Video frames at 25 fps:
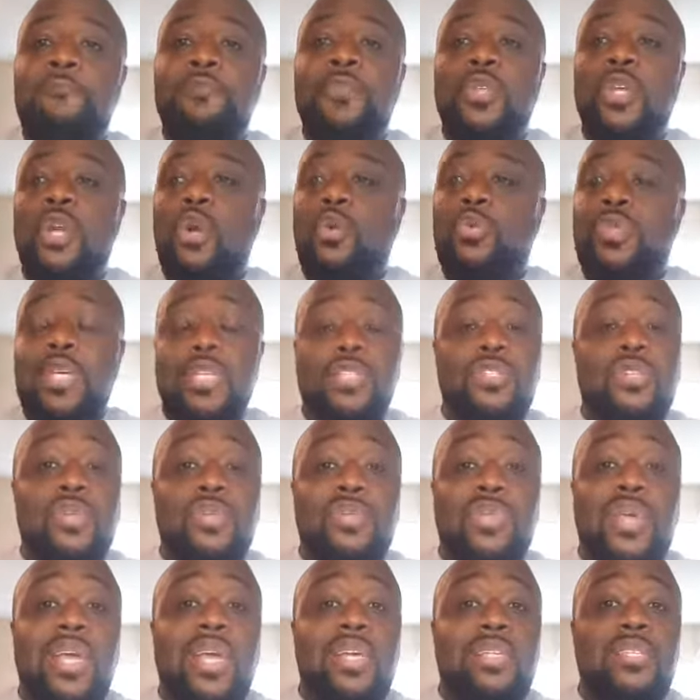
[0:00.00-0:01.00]
You know, these are
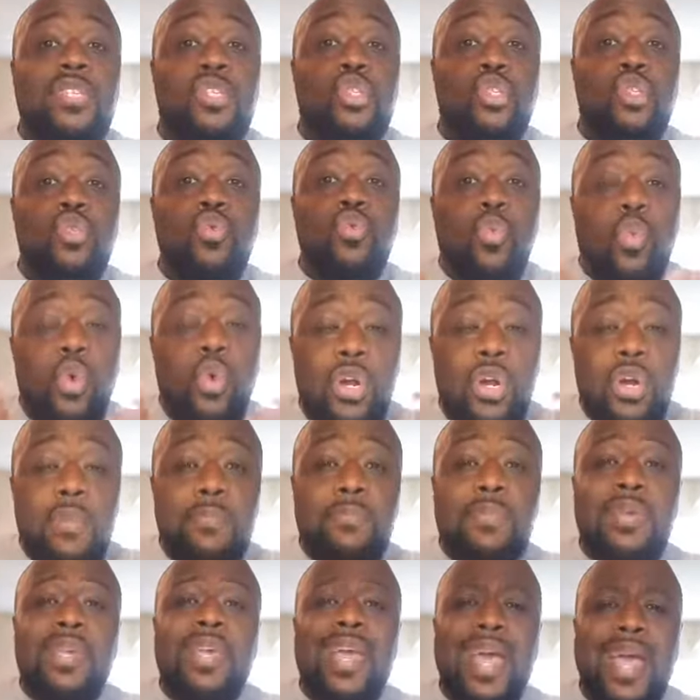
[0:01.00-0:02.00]
things that you want to
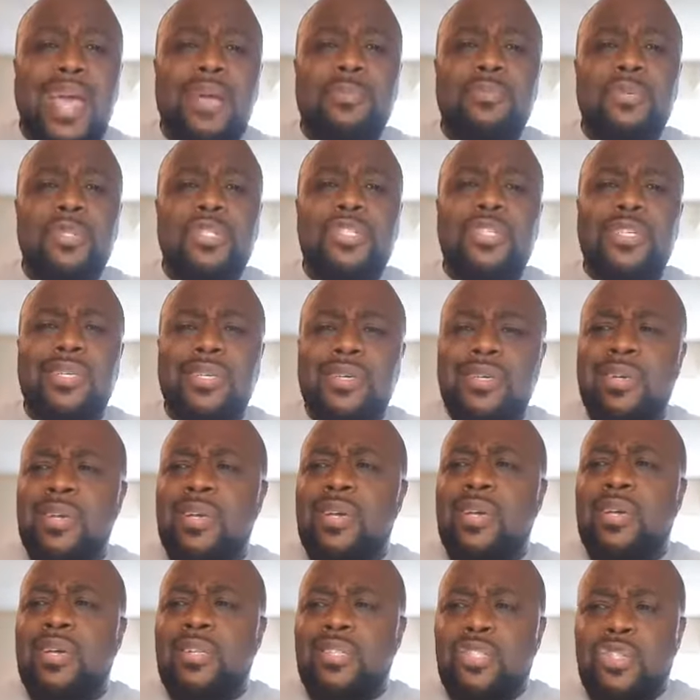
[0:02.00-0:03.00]
be able to
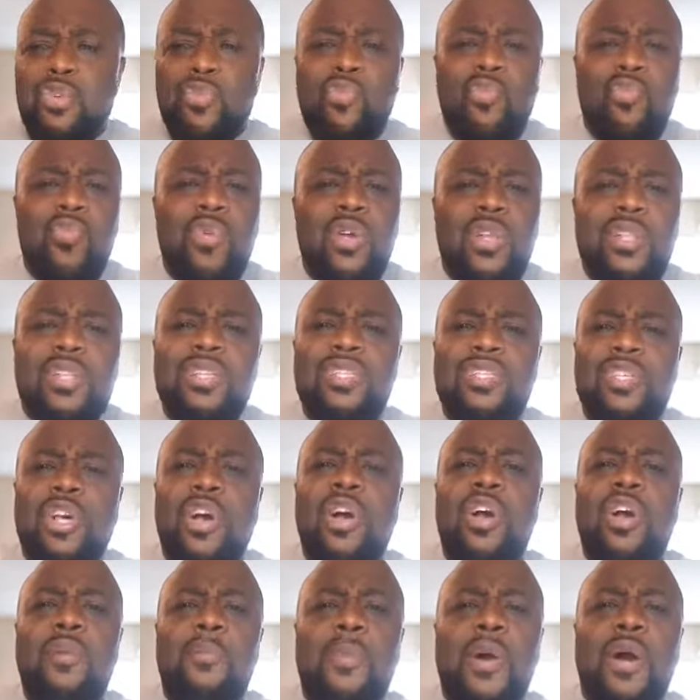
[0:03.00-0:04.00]
really
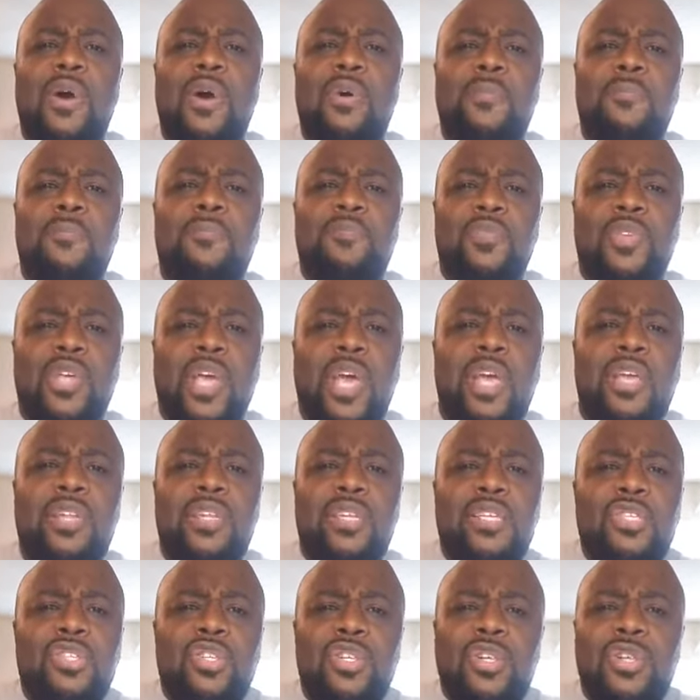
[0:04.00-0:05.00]
talk about, okay?
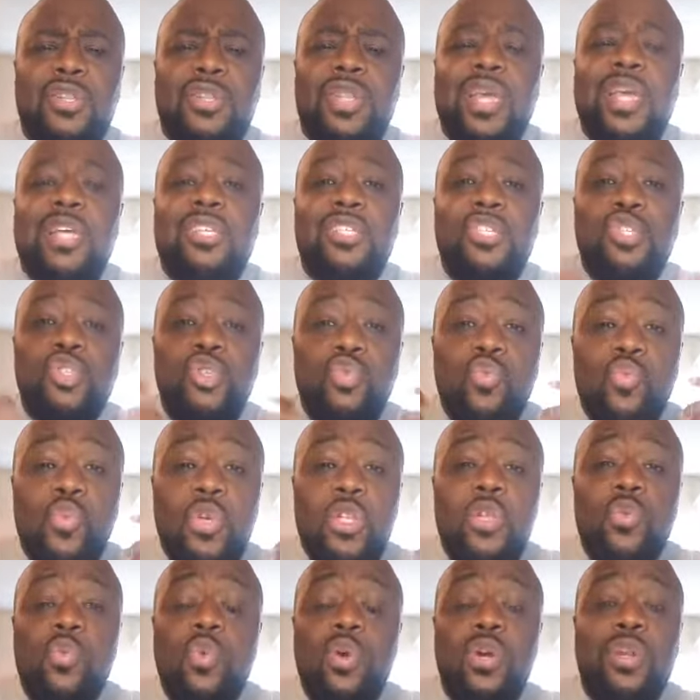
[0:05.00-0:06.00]
These are the things that you
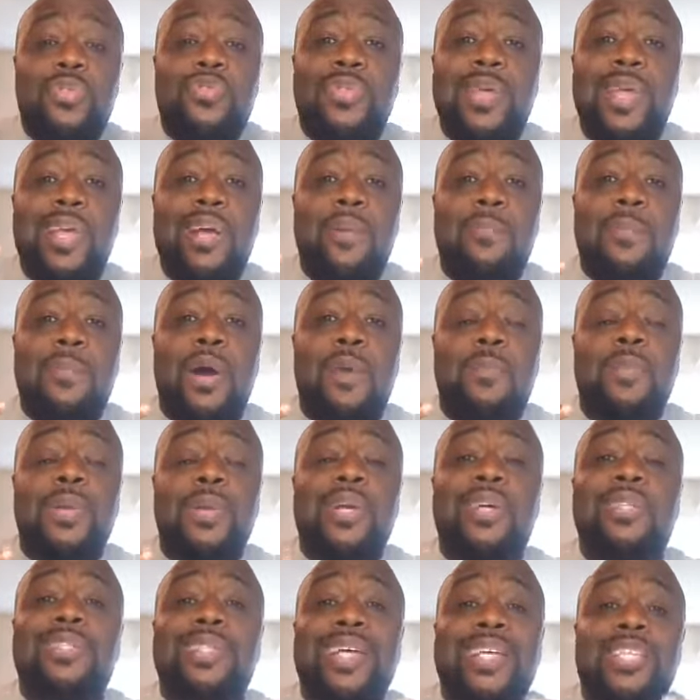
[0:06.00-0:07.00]
really want to think about,
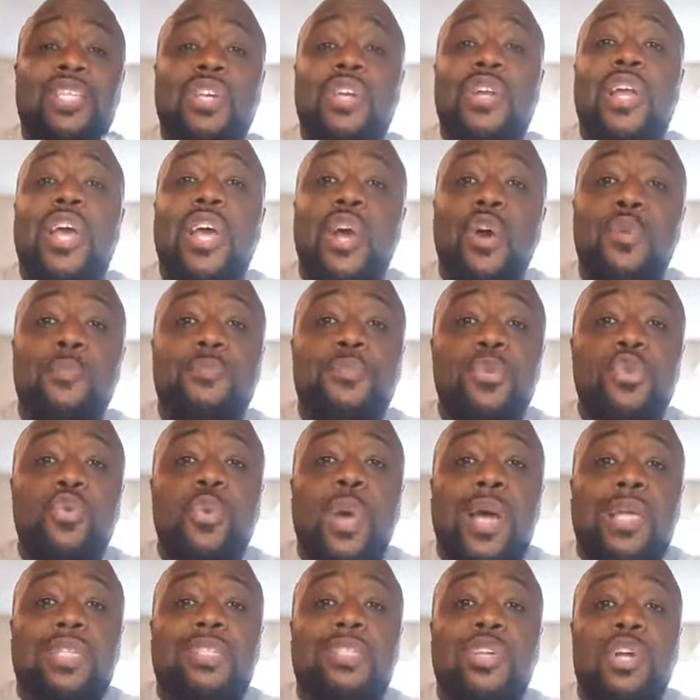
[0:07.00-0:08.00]
because that's going to help you
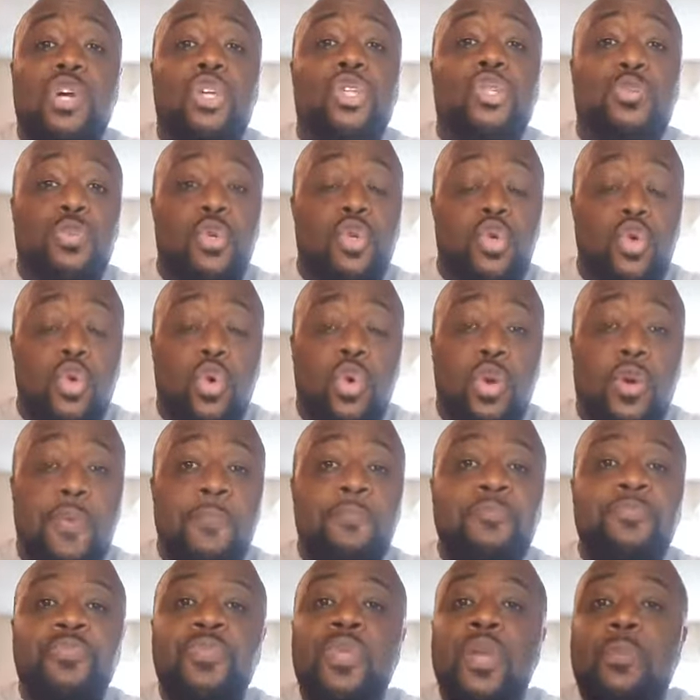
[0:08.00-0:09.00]
as an entrepreneur.
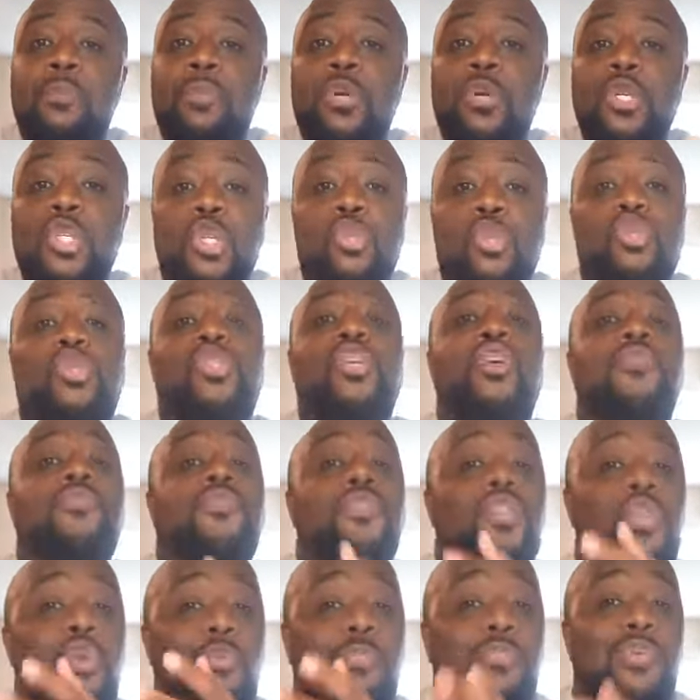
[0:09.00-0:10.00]
Put yourself
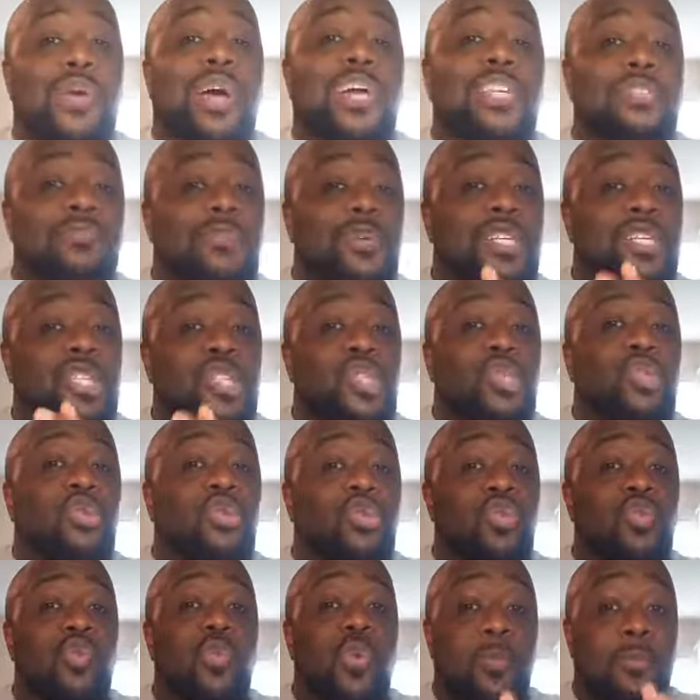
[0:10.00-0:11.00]
in your prospect's
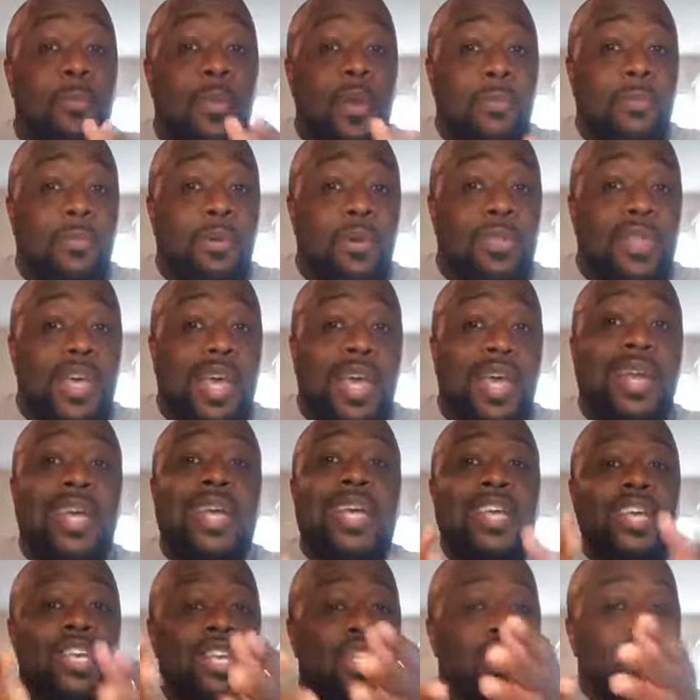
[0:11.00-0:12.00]
shoes and remember that
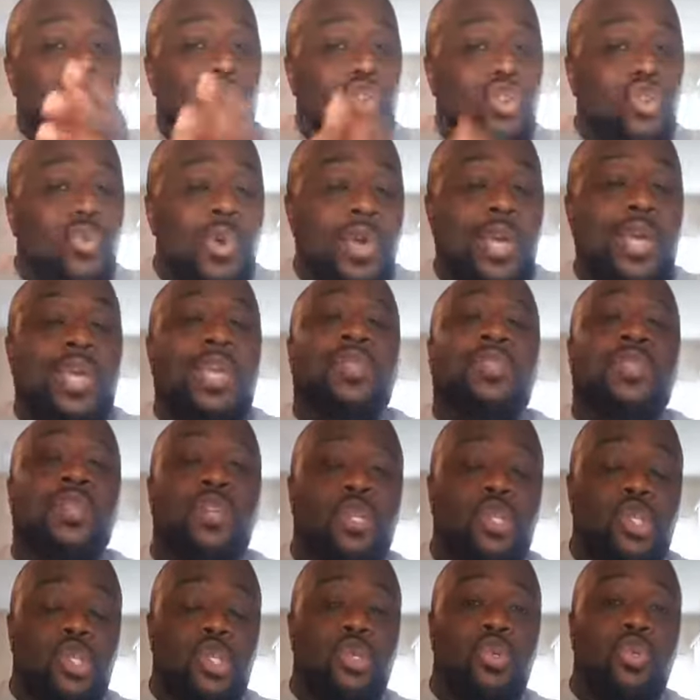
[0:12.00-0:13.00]
you were in
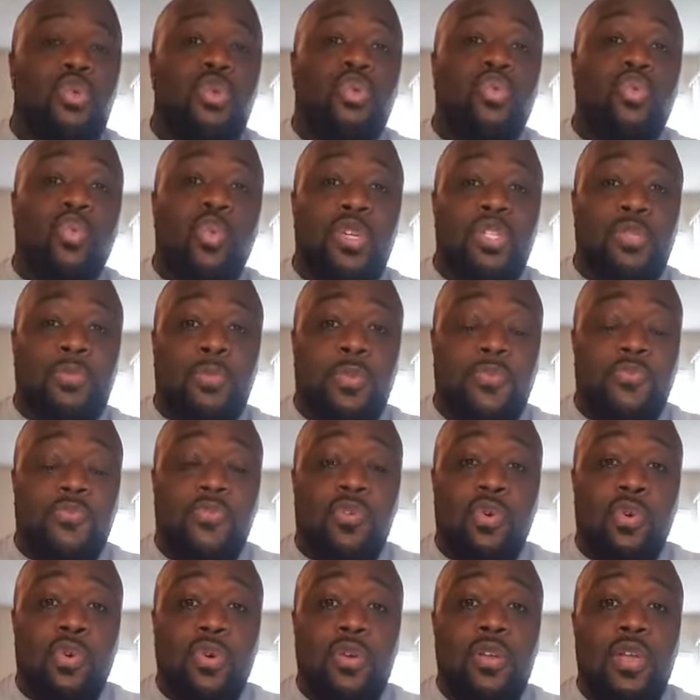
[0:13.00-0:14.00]
their shoes once
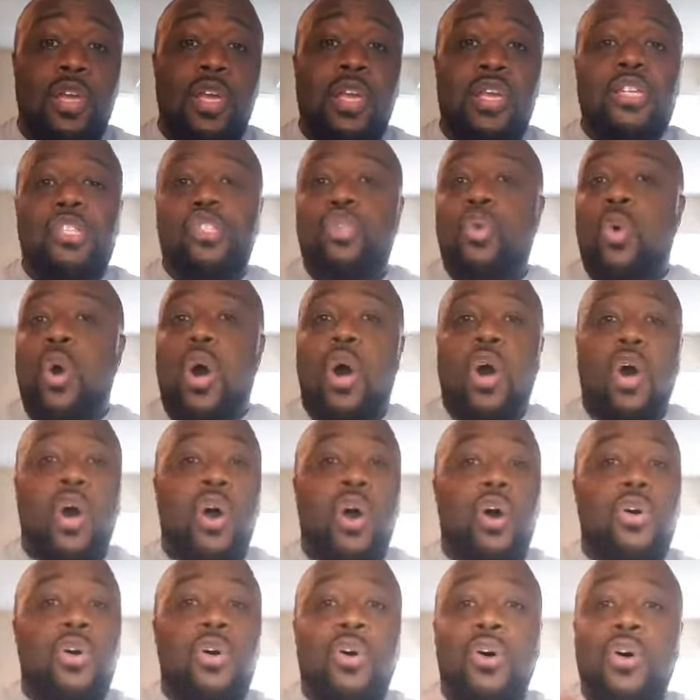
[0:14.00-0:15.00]
before. So
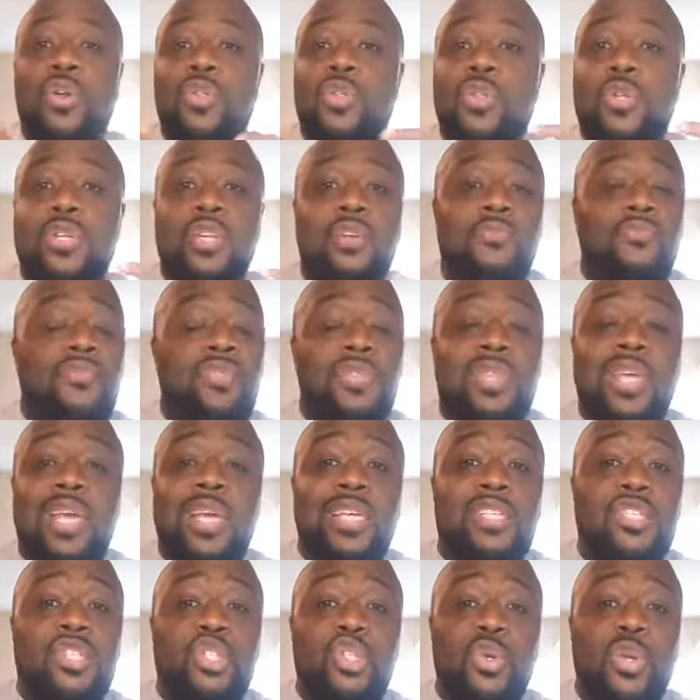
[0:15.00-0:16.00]
all the different
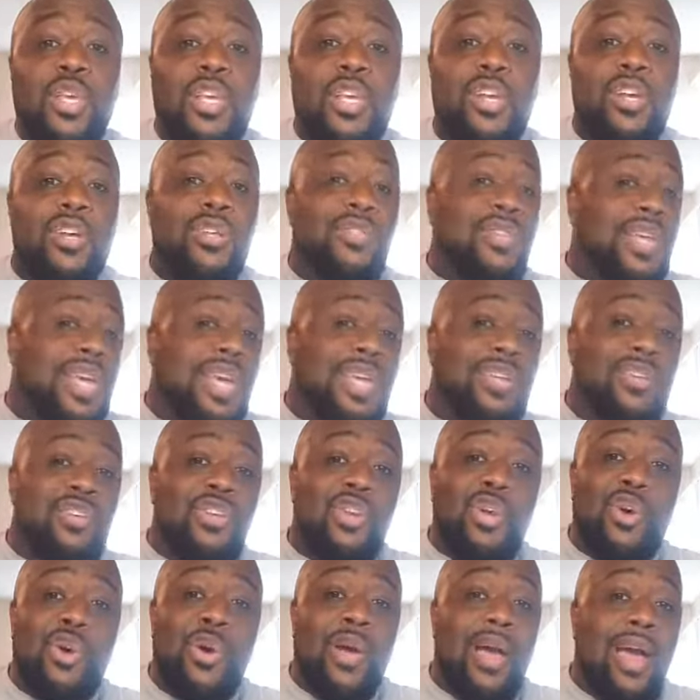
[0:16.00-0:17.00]
things that you hear that, you
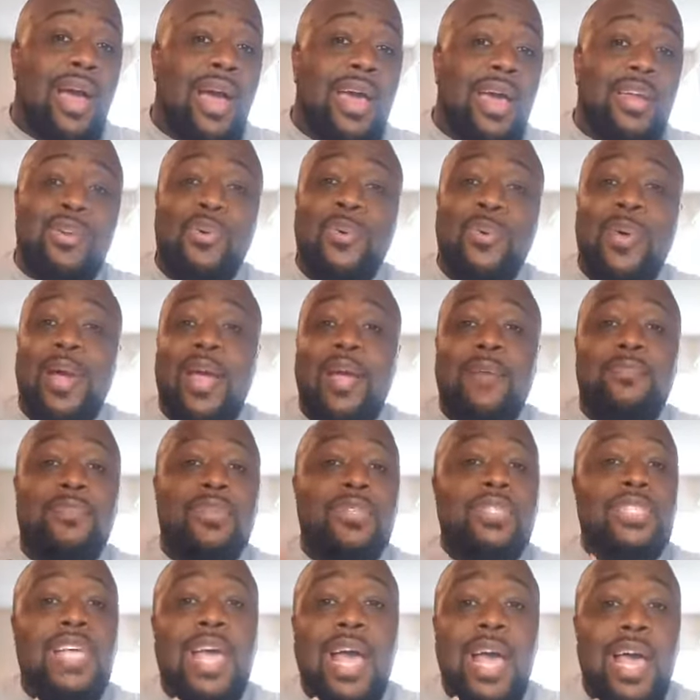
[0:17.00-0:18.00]
know, I don't have the
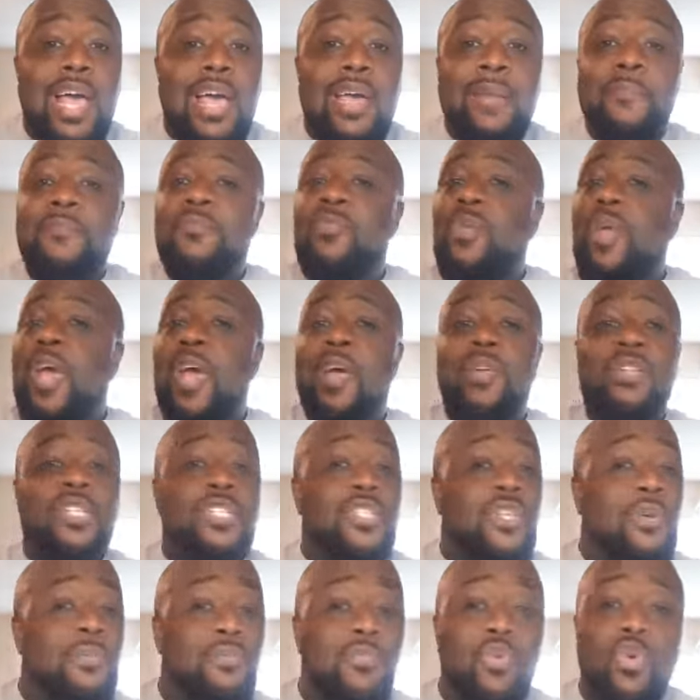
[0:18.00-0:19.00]
time. At
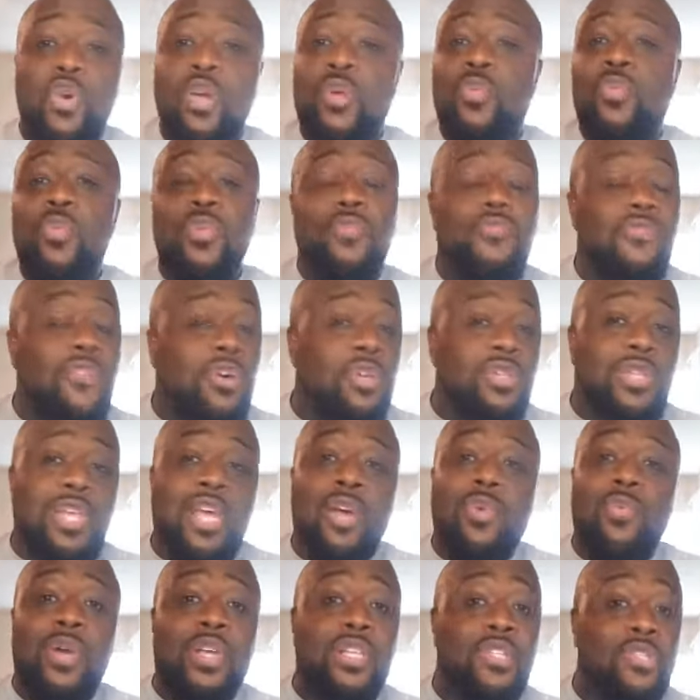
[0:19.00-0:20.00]
some point, we felt
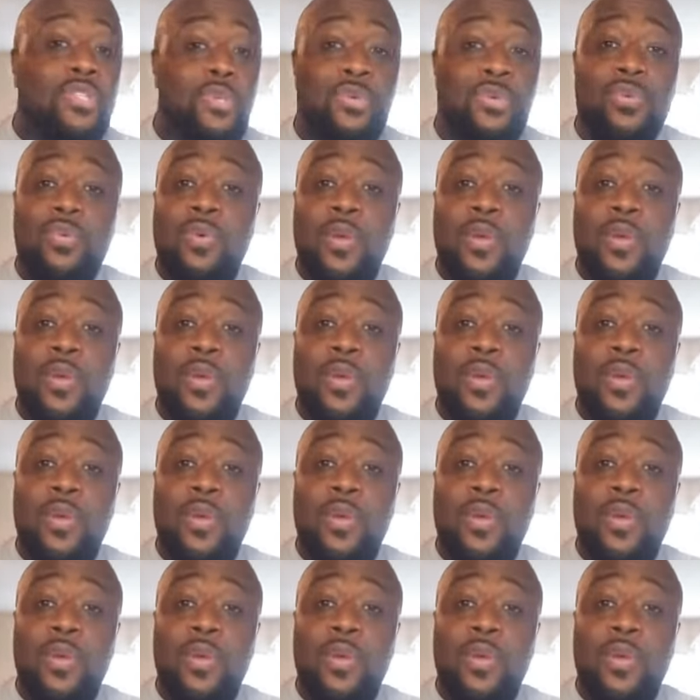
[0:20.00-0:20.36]
that way too.